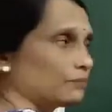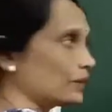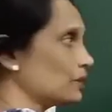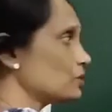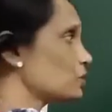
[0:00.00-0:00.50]

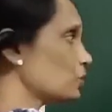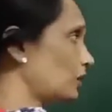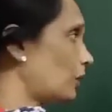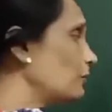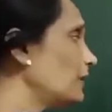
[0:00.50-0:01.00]
So
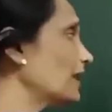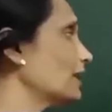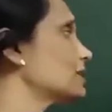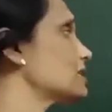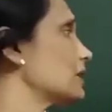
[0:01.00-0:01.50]
now we can
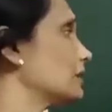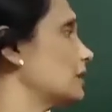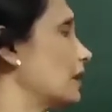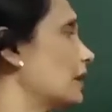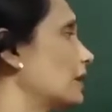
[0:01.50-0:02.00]
say
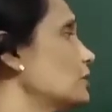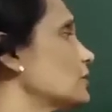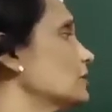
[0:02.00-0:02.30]
that